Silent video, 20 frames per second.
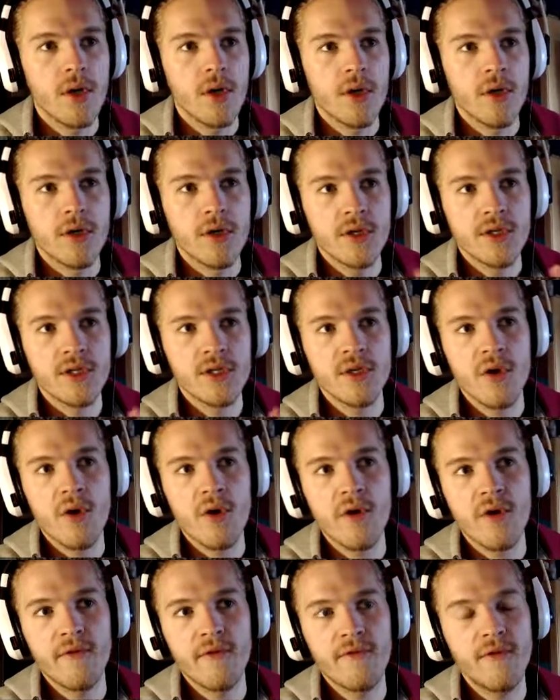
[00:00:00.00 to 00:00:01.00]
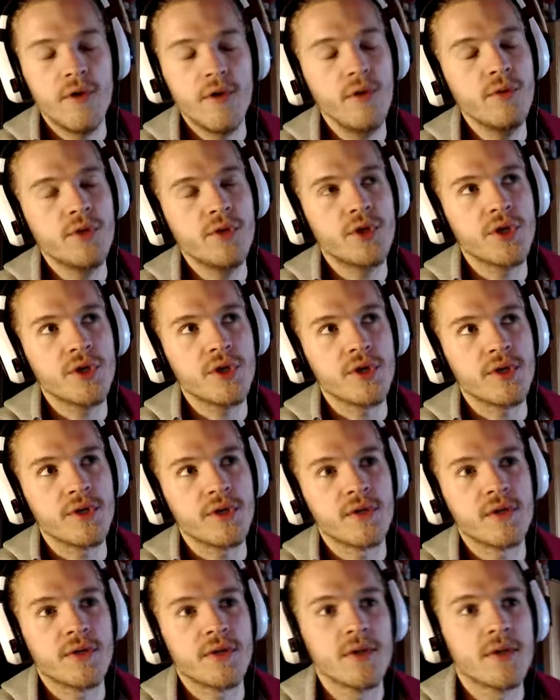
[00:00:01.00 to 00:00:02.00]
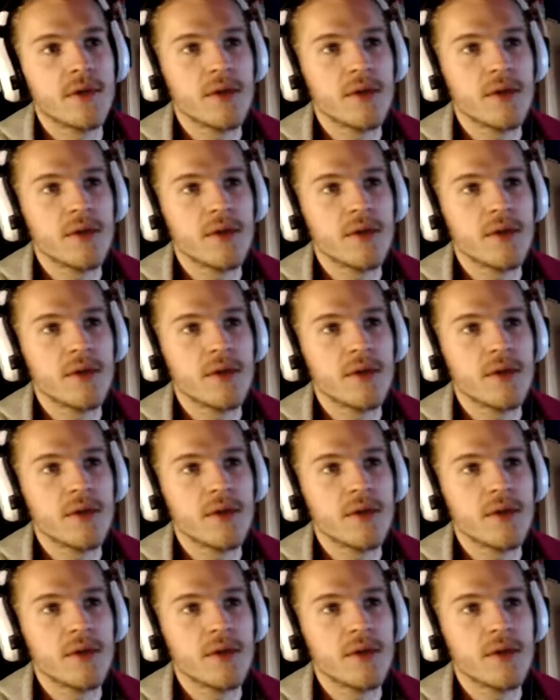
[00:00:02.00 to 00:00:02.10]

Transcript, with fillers: the story of Lucius